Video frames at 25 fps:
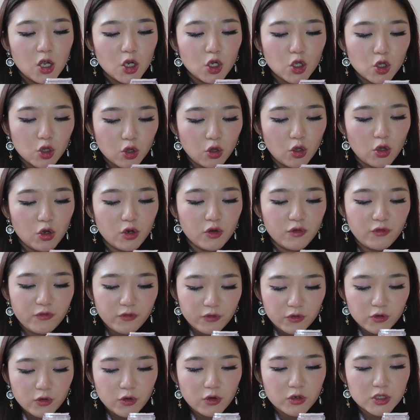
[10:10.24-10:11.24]
Glow
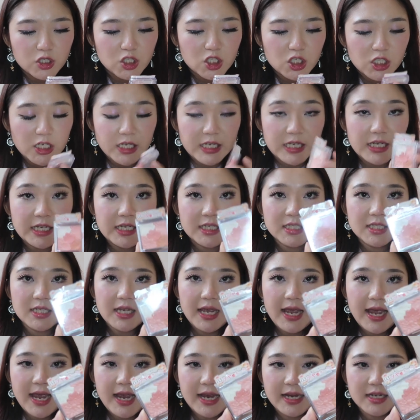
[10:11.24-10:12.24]
Fluid Cheeks,
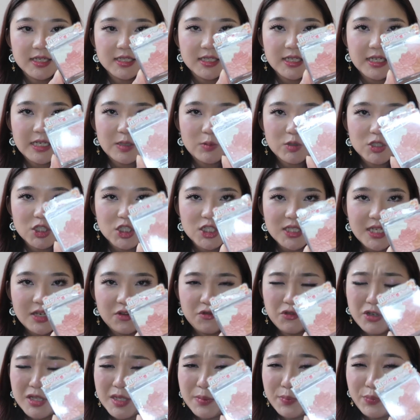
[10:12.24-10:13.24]
and it was just like
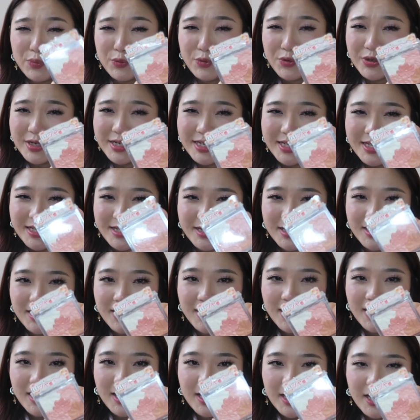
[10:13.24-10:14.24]
really pretty.
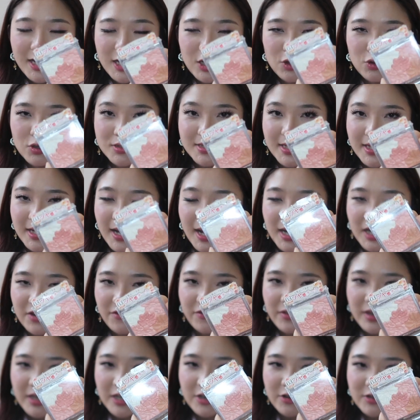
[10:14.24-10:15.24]
It looks like kind of
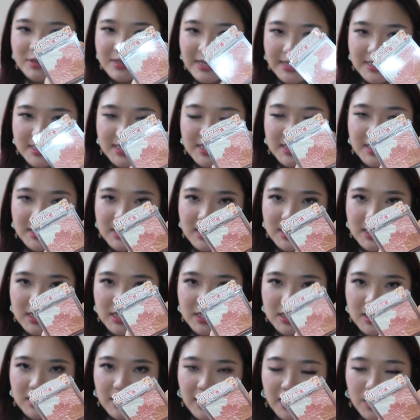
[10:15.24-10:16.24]

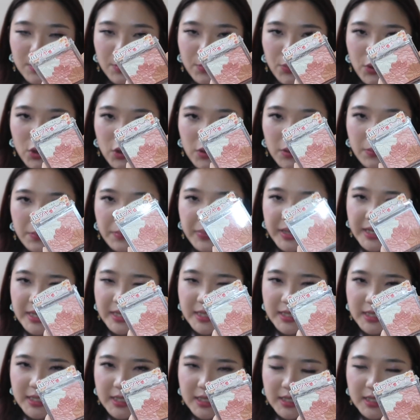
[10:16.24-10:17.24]
iridescent-y, like
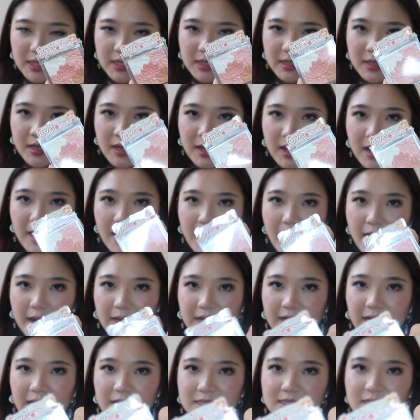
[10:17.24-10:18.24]
pinky, and
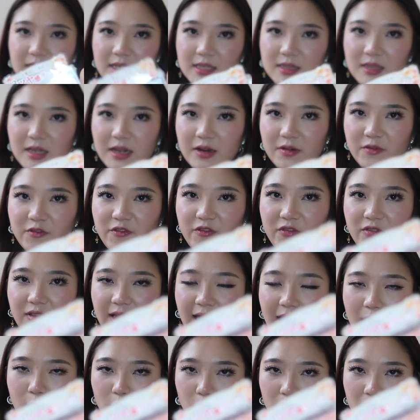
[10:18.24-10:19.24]
it has like that
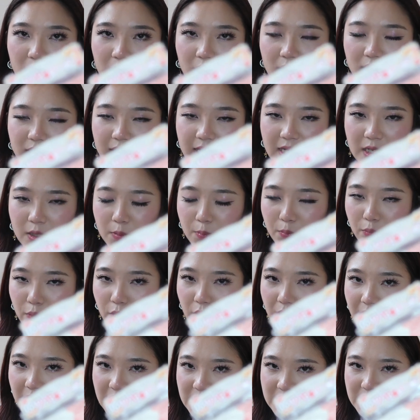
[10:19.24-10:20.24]
flower like
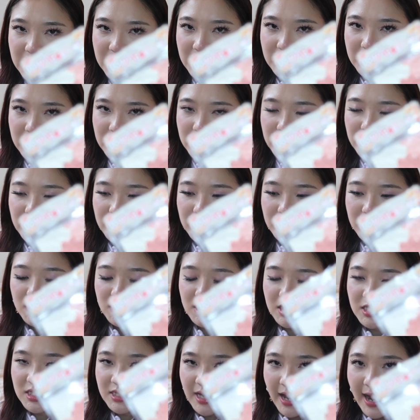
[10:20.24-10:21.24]
pressed
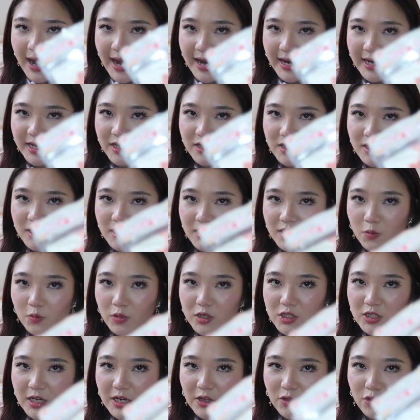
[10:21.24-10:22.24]
design,
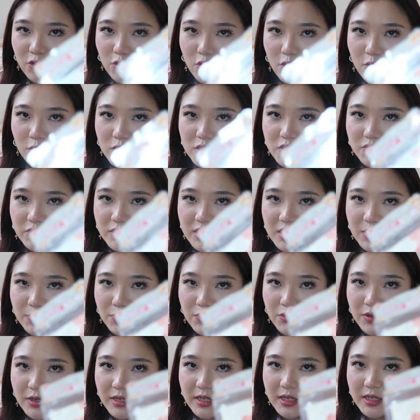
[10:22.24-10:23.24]
which I thought was really
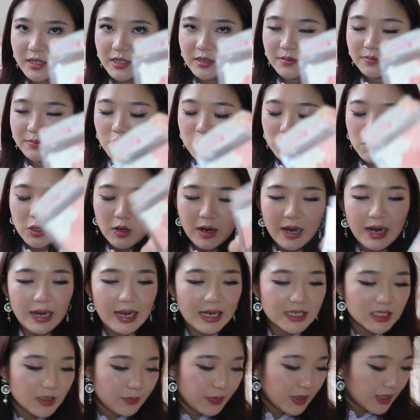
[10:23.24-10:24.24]
pretty, so I
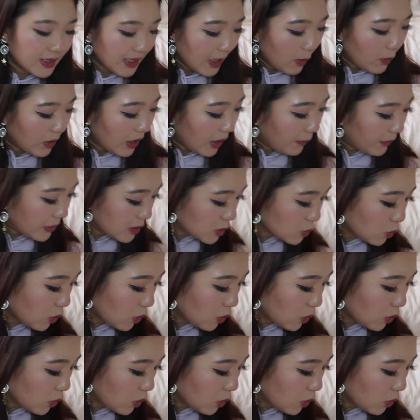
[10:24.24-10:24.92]
had to pick that one up as